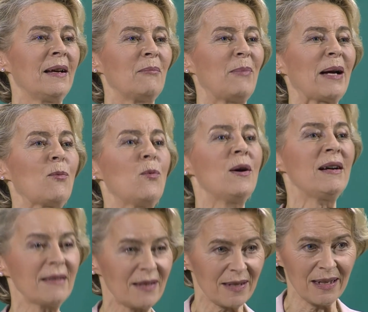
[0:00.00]
by
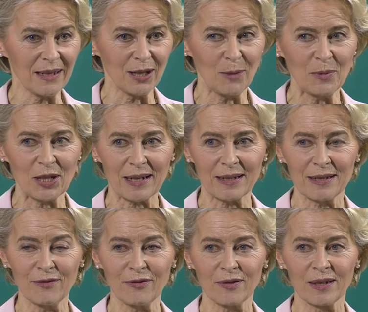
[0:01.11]
one single
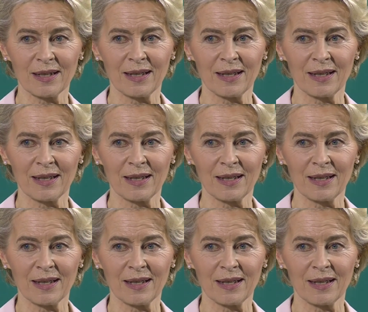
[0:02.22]
objective,